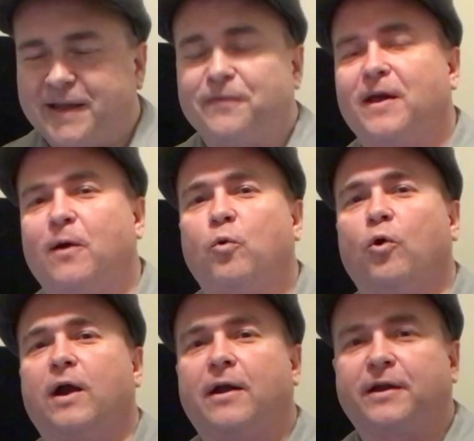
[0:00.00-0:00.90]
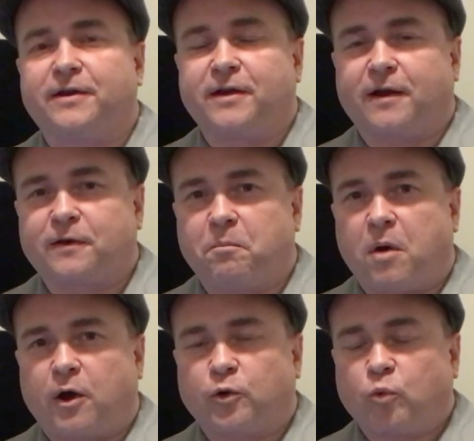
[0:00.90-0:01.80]
in that war how to conduct a
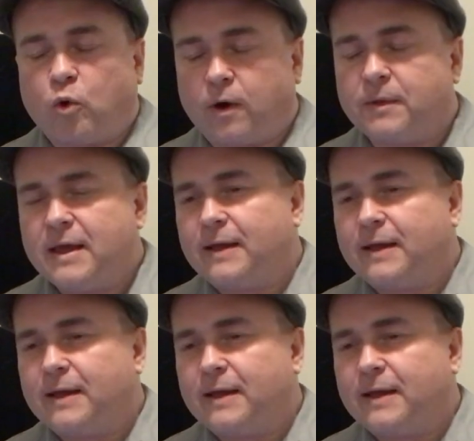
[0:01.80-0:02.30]
modern war.